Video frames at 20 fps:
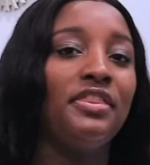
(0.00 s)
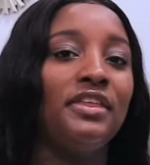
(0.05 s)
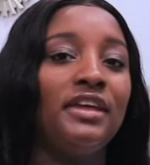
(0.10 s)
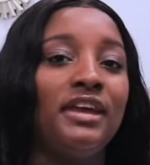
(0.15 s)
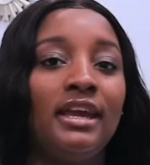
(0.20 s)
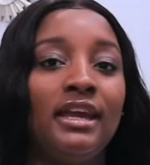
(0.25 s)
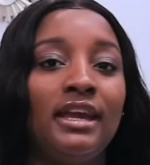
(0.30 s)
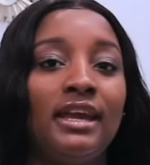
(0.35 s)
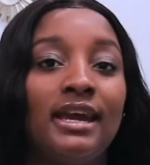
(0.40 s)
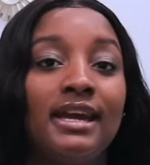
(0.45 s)

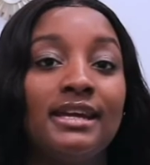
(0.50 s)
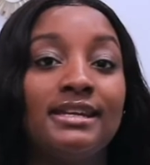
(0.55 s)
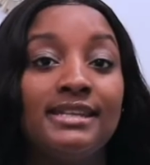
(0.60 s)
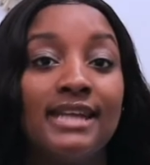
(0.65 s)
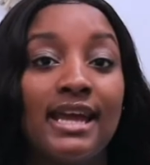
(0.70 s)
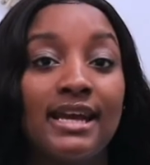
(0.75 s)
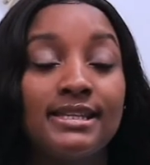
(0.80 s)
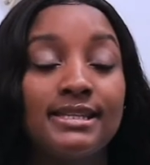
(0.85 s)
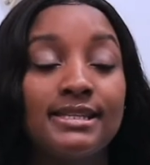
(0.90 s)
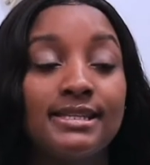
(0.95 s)
The
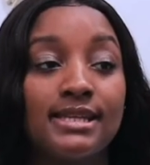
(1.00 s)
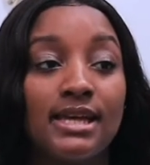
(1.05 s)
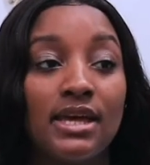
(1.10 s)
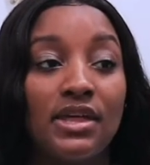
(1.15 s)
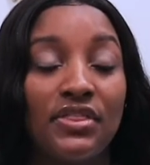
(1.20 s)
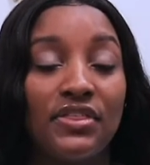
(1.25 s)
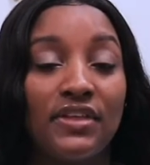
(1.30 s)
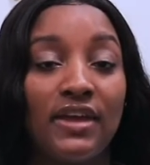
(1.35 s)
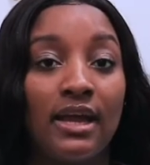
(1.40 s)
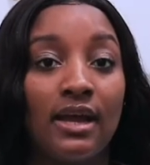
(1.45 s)
next
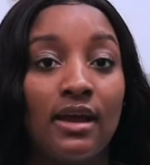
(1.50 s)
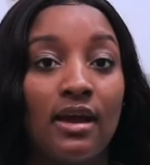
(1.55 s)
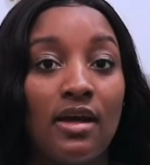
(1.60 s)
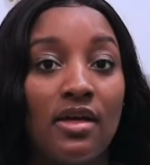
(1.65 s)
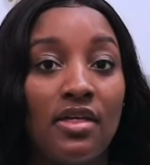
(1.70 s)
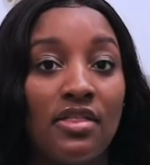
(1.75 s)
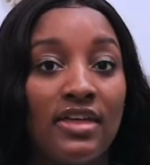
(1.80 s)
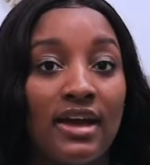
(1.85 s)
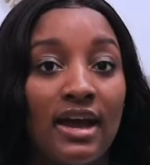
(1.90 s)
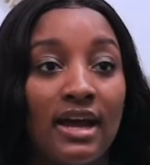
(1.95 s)
thing
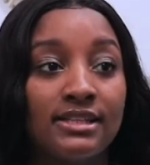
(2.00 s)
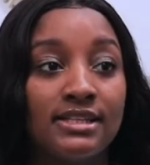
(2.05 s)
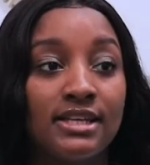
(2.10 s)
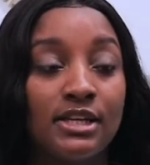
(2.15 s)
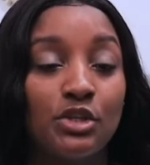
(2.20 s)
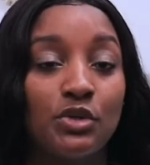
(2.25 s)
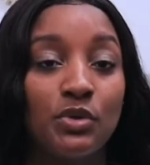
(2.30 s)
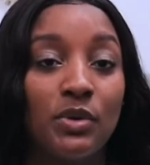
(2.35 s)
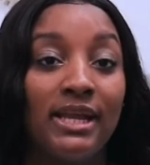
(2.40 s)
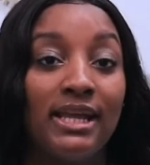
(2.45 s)
that
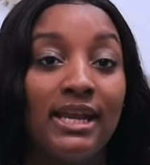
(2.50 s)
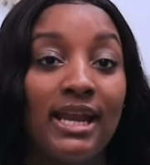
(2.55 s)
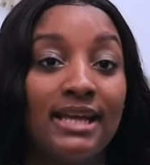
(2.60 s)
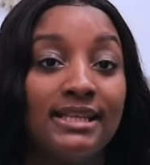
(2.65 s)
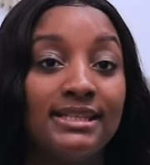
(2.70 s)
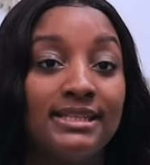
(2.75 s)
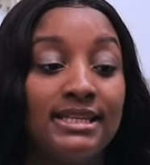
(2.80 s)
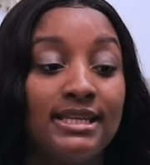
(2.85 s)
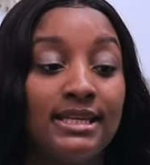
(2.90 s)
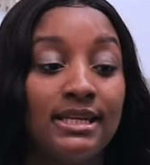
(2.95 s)
twenty
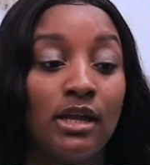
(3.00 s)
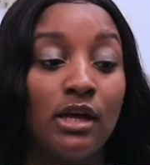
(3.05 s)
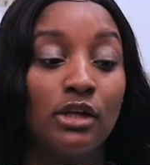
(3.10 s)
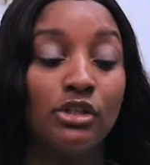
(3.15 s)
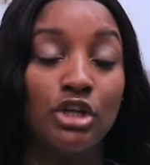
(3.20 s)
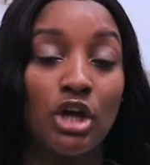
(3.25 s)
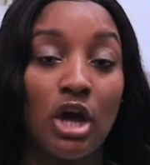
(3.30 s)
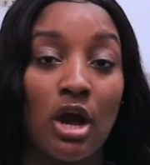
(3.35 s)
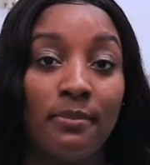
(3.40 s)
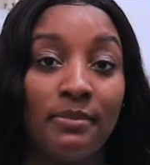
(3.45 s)
nineteen
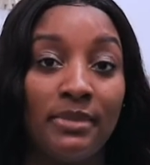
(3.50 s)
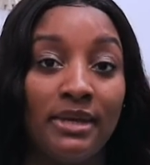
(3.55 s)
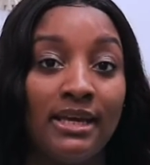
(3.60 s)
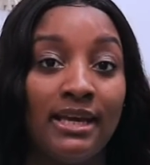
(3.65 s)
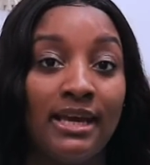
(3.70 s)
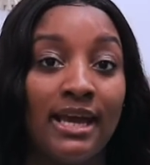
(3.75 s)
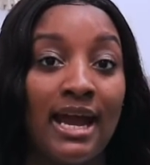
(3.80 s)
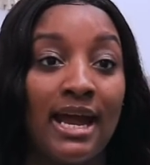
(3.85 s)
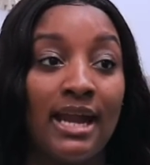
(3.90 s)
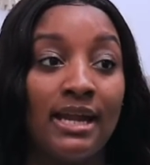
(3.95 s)
taught
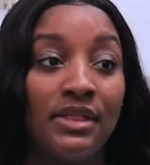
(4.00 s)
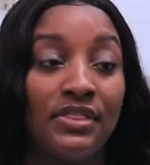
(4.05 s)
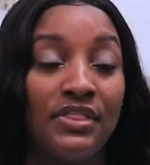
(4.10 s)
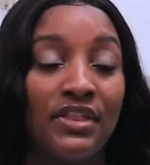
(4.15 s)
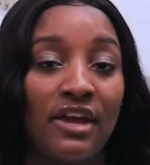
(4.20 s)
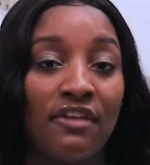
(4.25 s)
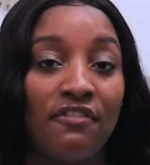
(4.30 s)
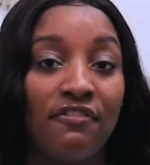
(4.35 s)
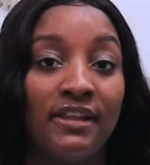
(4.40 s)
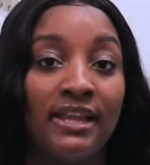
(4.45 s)
me, and
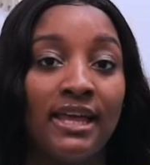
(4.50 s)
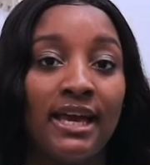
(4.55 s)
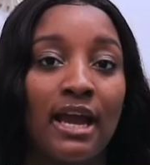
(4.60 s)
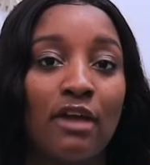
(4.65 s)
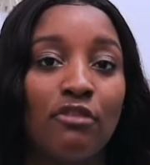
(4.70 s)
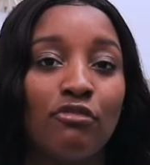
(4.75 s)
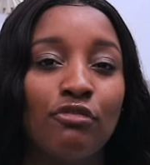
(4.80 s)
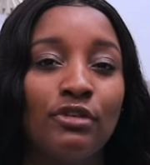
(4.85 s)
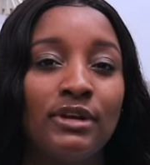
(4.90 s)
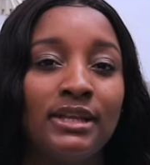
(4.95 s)
that I feel like I
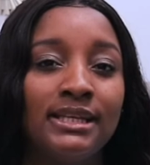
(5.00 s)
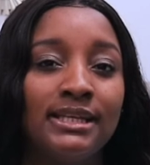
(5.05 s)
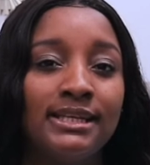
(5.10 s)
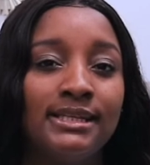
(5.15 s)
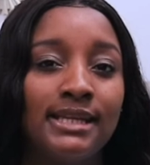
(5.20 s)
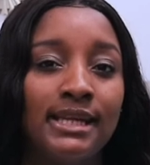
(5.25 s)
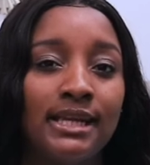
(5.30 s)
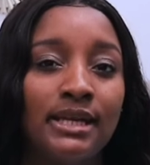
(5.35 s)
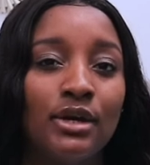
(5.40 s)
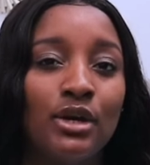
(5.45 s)
really
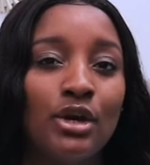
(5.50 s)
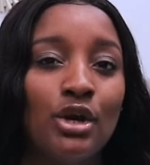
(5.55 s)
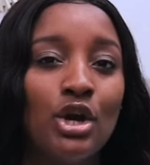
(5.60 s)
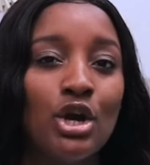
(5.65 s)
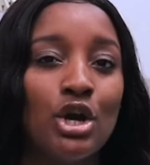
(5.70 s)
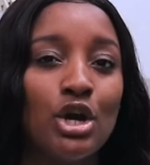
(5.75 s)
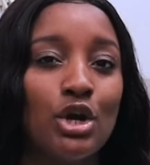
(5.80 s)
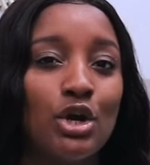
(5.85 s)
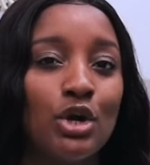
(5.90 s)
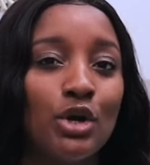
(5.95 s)
did
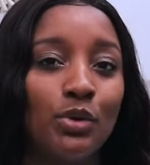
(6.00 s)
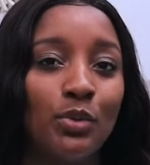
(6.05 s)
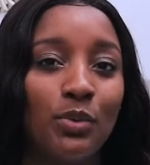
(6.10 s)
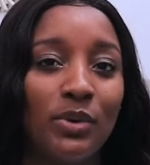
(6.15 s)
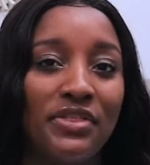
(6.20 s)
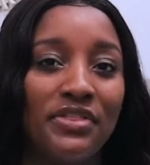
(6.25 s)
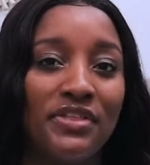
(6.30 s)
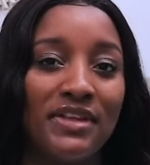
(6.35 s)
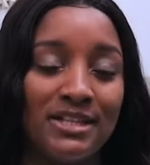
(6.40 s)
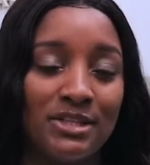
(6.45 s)
good
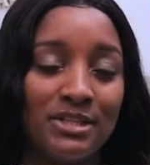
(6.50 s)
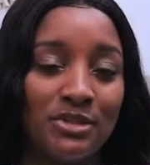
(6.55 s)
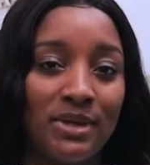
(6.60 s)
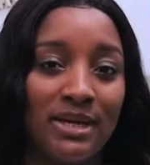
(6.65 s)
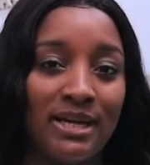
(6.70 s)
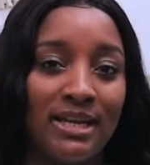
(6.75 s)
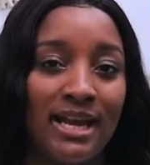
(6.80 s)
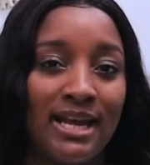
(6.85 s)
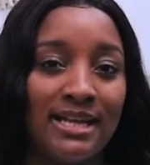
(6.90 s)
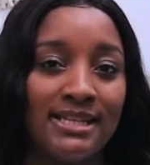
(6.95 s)
with in
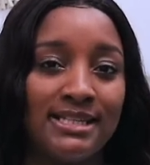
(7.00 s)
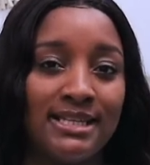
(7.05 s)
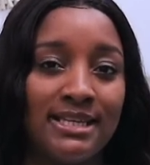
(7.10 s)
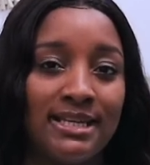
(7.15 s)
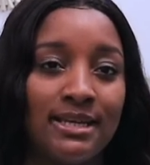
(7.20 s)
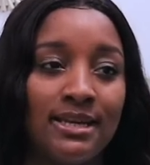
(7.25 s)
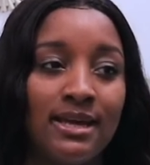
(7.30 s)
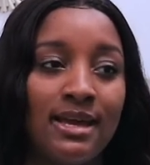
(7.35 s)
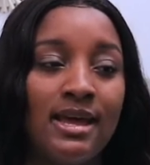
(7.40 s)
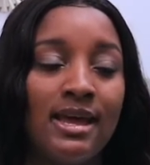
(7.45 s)
twenty
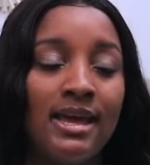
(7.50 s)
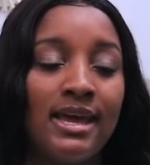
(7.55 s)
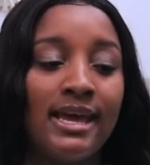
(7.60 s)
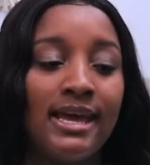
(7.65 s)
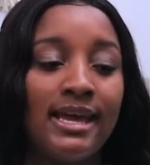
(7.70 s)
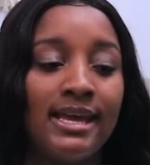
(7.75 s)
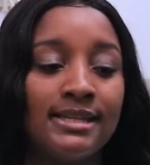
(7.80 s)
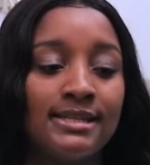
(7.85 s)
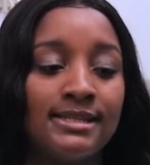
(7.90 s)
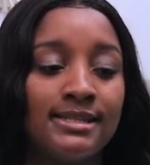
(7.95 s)
nineteen,
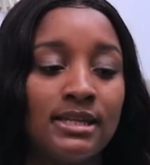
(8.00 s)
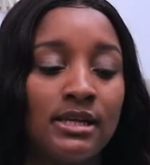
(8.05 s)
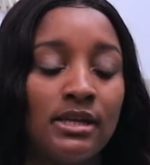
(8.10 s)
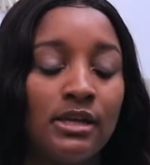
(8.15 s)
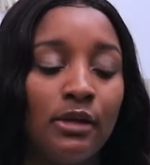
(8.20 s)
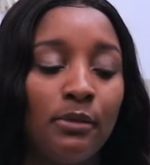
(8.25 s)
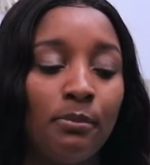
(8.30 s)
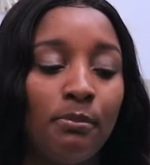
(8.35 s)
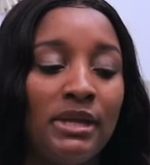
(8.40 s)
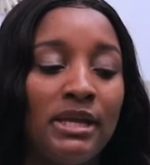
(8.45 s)
is
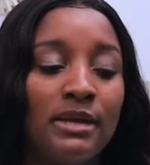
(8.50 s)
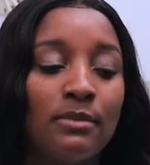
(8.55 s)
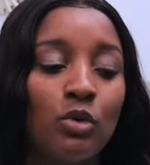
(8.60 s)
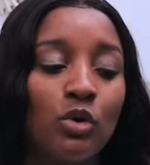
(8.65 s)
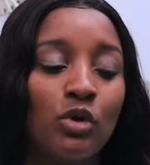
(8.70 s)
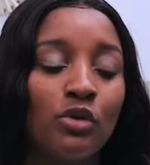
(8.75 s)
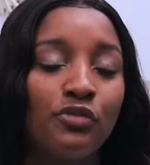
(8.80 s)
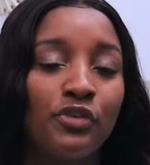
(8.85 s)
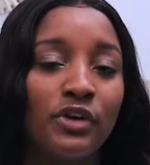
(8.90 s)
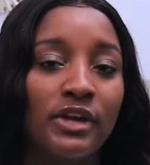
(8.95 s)
being
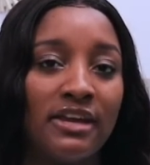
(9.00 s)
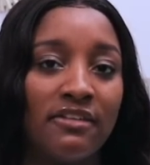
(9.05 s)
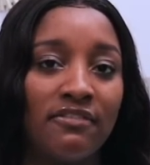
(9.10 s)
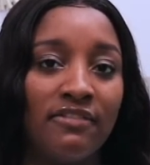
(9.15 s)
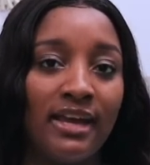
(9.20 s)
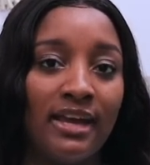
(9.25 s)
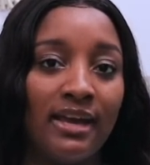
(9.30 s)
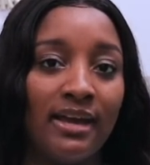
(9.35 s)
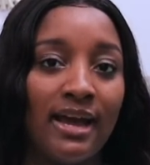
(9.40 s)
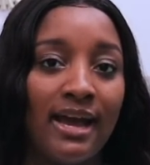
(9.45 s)
more
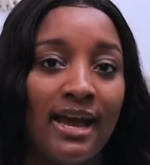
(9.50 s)
forgiving.